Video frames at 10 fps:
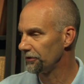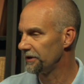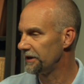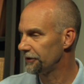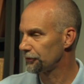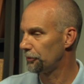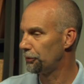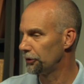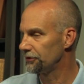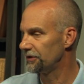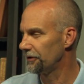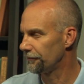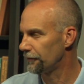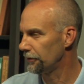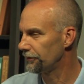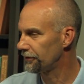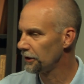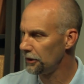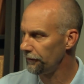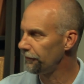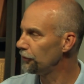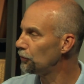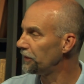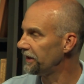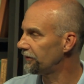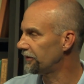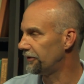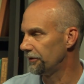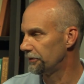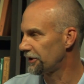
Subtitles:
was an initial push in the first few weeks to do